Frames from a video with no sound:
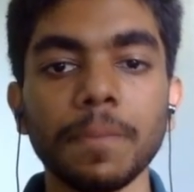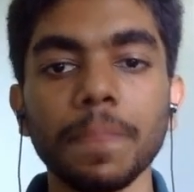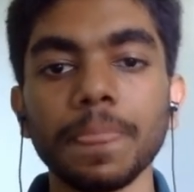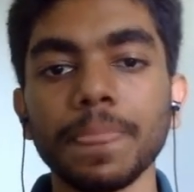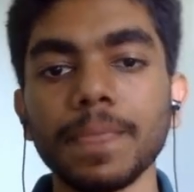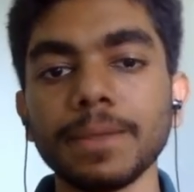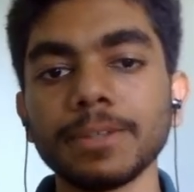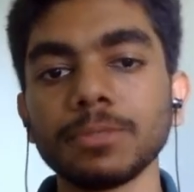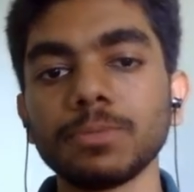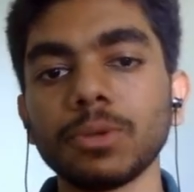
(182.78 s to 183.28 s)

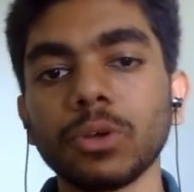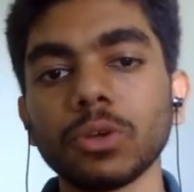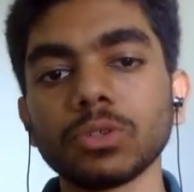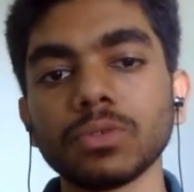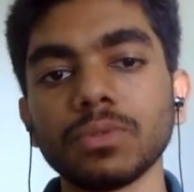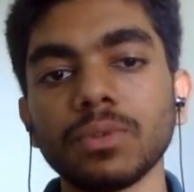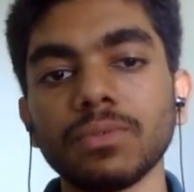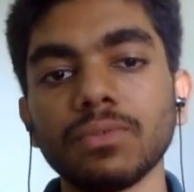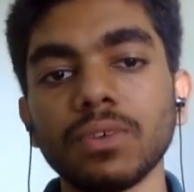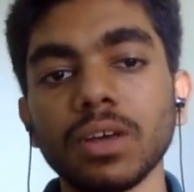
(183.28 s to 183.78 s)
This is because
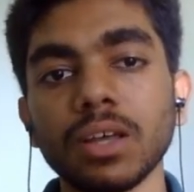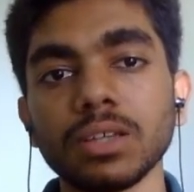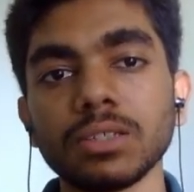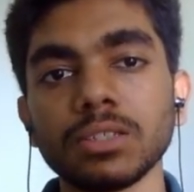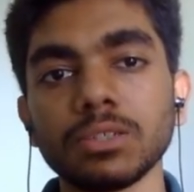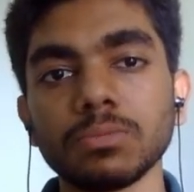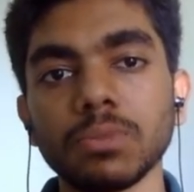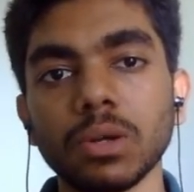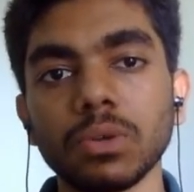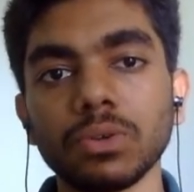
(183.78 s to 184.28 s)
of the vast
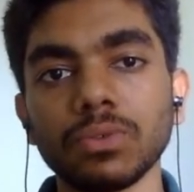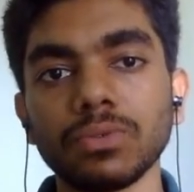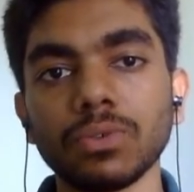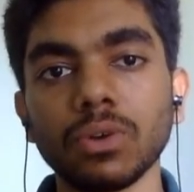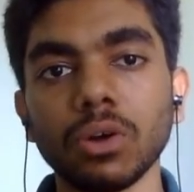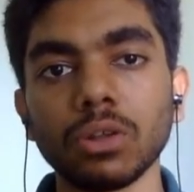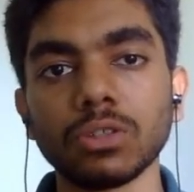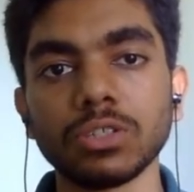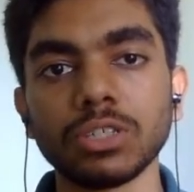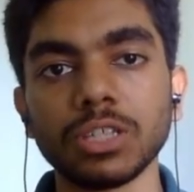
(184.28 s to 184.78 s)
amount of
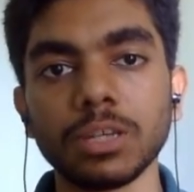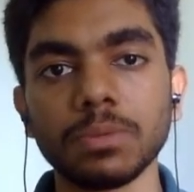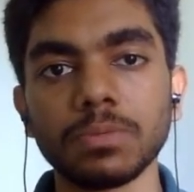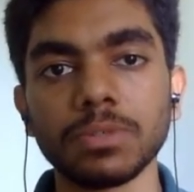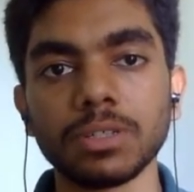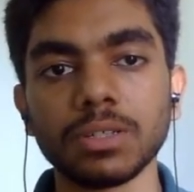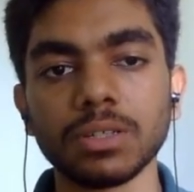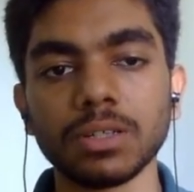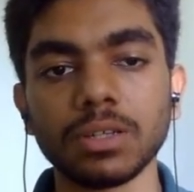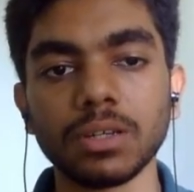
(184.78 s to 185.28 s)

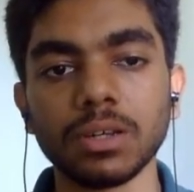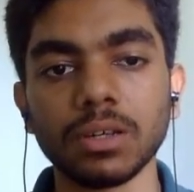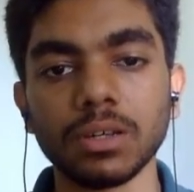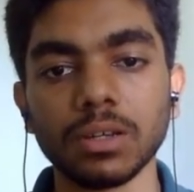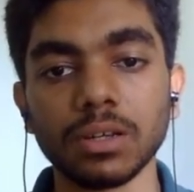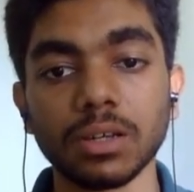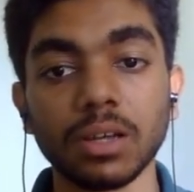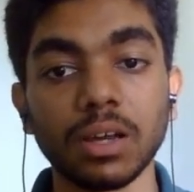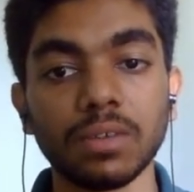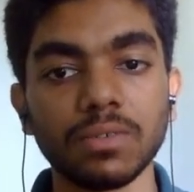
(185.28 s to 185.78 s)
concepts it
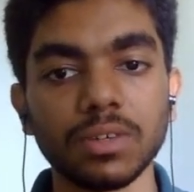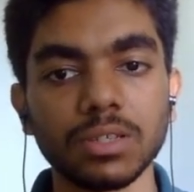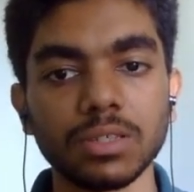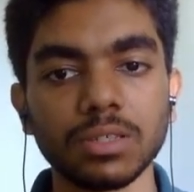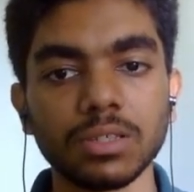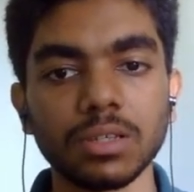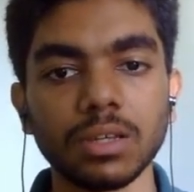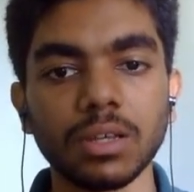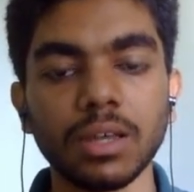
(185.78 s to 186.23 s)
covers,